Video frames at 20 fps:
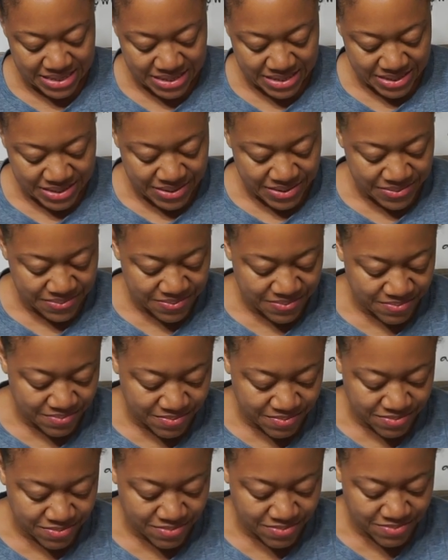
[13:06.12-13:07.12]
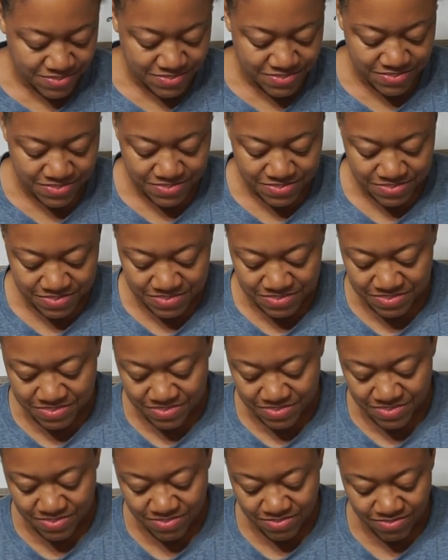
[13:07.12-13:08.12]

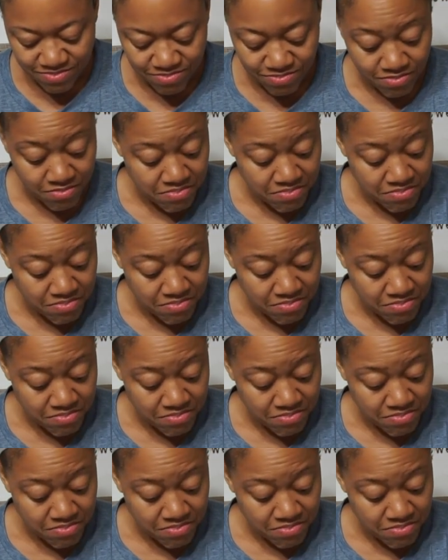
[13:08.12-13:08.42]
(no one is talking)